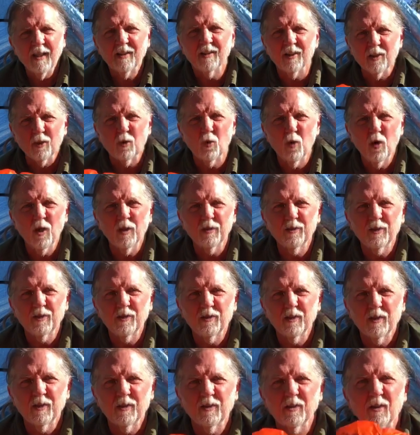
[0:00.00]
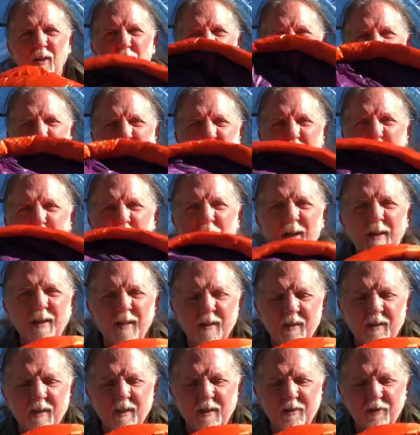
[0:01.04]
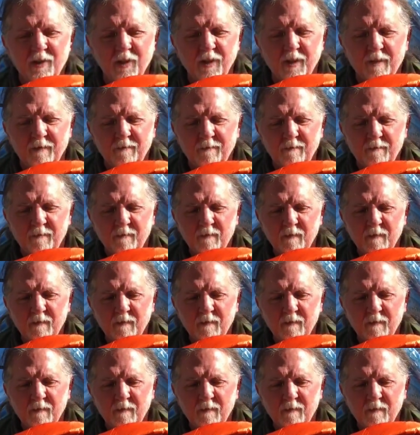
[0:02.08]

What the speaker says: the quilt is just going to be a great addition.